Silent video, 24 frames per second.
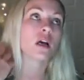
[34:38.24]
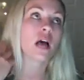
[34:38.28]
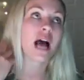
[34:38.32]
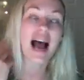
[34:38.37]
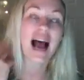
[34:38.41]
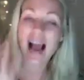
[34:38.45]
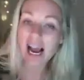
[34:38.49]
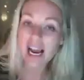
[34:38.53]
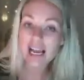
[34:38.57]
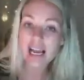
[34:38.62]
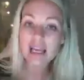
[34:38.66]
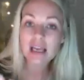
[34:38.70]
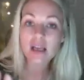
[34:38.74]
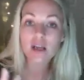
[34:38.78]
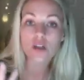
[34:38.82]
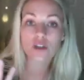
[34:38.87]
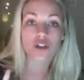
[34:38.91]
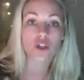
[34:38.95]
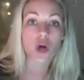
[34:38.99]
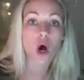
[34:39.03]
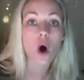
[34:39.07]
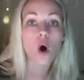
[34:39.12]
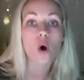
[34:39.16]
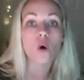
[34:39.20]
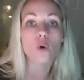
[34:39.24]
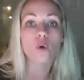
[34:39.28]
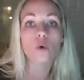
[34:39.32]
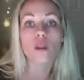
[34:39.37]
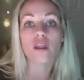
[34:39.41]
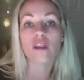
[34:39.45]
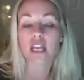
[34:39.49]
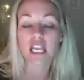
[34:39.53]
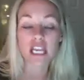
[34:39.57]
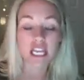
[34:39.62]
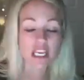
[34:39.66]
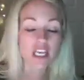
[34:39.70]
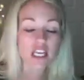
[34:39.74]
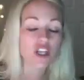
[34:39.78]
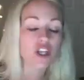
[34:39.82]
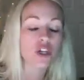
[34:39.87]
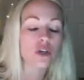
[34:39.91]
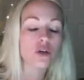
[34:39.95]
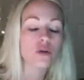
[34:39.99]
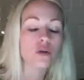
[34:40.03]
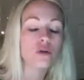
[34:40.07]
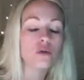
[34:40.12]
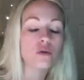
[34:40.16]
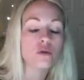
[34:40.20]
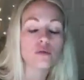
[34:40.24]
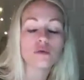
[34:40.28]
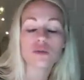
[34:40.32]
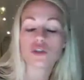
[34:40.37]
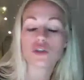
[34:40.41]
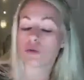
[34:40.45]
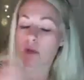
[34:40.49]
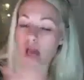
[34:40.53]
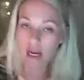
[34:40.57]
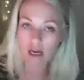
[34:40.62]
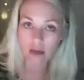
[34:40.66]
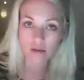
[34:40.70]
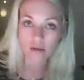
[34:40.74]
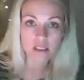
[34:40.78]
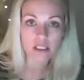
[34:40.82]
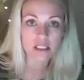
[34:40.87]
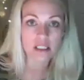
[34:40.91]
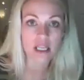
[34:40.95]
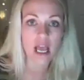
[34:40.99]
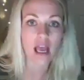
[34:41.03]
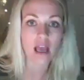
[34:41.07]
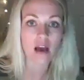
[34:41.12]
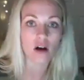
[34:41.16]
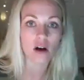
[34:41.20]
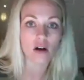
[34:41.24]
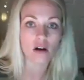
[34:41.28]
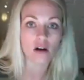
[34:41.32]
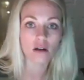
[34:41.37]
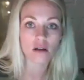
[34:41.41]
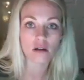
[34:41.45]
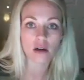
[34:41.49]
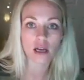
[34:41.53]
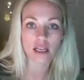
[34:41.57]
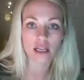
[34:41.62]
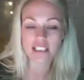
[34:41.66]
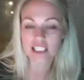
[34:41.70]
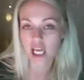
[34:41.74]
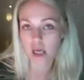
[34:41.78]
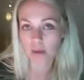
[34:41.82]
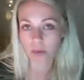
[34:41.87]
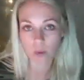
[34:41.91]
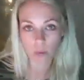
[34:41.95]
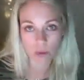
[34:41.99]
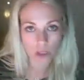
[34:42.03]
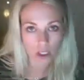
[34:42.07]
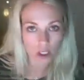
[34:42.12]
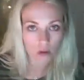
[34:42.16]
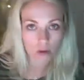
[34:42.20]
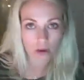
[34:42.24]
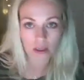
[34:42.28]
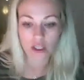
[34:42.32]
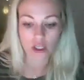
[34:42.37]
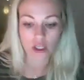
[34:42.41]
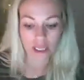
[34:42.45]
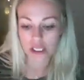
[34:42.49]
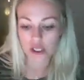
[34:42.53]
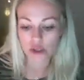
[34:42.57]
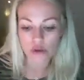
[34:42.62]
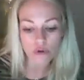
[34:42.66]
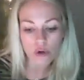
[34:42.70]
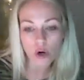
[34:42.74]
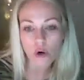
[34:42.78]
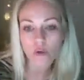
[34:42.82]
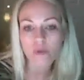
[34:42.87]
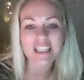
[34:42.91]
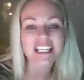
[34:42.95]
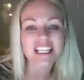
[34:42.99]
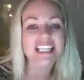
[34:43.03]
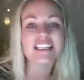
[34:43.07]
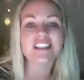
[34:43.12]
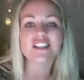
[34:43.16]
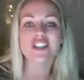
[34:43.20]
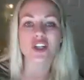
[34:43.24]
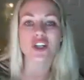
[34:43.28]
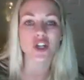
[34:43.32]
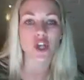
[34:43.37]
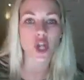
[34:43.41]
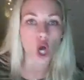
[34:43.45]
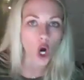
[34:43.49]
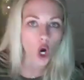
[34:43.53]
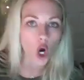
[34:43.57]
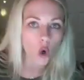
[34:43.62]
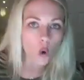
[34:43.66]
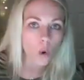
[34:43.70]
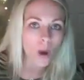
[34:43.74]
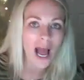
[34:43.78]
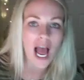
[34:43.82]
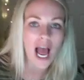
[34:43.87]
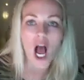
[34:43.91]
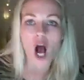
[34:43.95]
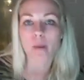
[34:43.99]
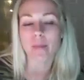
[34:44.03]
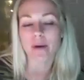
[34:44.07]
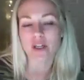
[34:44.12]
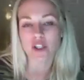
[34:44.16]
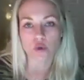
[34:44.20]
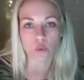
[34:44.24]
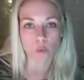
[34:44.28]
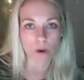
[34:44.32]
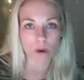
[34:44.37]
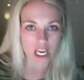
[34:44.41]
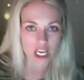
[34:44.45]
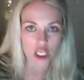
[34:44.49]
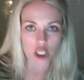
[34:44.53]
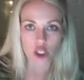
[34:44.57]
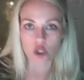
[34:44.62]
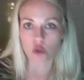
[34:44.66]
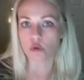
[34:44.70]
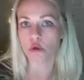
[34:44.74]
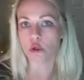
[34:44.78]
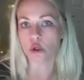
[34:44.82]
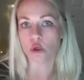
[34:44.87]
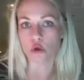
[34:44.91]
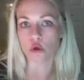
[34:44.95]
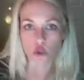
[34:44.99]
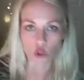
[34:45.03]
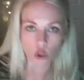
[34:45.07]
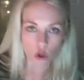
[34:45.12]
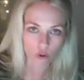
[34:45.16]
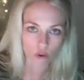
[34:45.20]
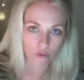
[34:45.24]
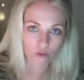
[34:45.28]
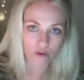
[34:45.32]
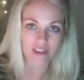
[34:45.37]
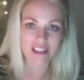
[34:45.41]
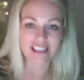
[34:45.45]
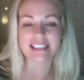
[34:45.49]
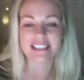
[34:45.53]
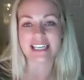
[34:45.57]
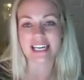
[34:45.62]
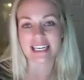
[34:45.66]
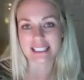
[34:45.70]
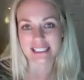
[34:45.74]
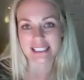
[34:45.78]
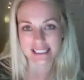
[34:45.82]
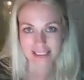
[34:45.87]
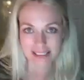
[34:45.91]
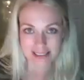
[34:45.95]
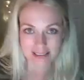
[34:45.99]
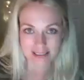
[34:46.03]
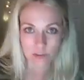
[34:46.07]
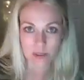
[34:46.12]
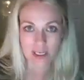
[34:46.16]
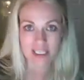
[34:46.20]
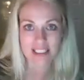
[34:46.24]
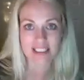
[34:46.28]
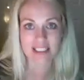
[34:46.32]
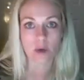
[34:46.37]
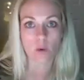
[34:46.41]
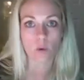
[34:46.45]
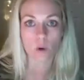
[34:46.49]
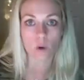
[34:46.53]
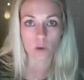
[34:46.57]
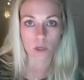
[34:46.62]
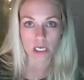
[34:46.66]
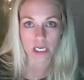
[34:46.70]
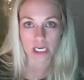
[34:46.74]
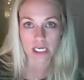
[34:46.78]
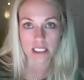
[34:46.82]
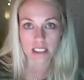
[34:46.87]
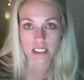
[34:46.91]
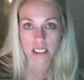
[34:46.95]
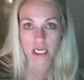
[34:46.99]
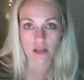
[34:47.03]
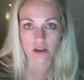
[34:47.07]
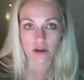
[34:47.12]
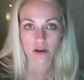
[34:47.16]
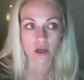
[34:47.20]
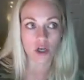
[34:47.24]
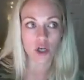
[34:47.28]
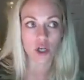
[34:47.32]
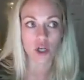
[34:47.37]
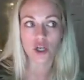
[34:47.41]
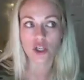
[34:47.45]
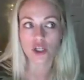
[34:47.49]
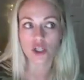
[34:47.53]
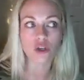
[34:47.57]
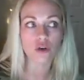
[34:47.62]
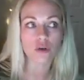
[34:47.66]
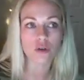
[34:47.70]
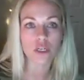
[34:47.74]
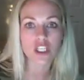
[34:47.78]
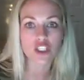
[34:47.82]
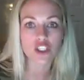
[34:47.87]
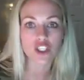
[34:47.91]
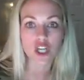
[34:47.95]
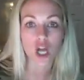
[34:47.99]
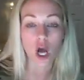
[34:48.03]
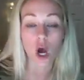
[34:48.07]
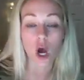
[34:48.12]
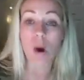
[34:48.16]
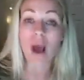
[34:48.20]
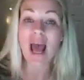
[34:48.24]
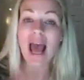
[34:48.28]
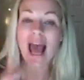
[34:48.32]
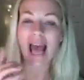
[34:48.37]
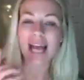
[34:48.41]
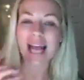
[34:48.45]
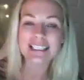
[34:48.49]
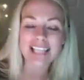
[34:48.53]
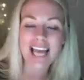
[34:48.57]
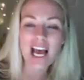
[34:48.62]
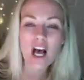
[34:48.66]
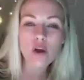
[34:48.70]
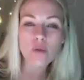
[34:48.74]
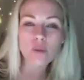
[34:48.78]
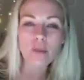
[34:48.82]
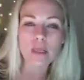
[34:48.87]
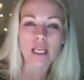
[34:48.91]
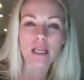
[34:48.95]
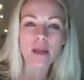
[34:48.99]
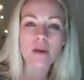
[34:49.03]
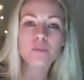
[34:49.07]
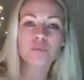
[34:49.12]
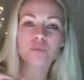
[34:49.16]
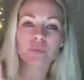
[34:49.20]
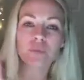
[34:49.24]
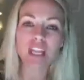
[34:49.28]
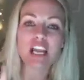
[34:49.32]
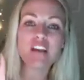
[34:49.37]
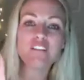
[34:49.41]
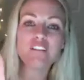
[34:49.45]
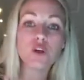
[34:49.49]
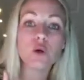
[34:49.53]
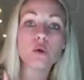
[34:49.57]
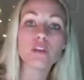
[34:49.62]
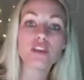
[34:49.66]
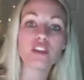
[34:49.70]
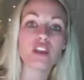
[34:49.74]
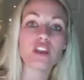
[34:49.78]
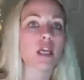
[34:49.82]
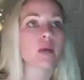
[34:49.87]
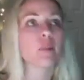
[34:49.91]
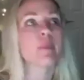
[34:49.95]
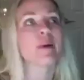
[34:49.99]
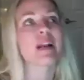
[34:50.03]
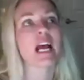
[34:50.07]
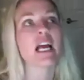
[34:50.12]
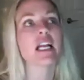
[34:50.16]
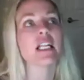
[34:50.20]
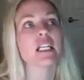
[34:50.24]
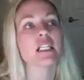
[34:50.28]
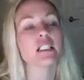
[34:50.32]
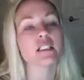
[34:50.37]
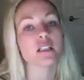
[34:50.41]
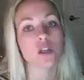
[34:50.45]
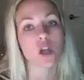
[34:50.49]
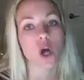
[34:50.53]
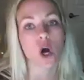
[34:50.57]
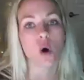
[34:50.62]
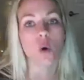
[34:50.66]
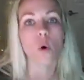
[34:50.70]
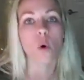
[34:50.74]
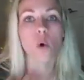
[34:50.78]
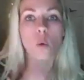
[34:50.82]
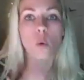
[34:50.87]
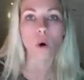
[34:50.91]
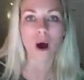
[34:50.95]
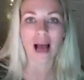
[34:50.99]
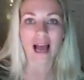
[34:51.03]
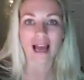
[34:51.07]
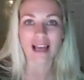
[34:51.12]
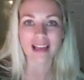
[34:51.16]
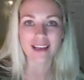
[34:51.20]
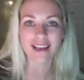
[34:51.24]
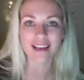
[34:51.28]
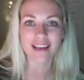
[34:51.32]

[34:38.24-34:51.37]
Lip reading: I don't need you to get on the scale and tell me what you like. You don't need to know how much weight you lose over these next 6 weeks that we're working together. You don't need to know. And tell me if you think, but I need to know why.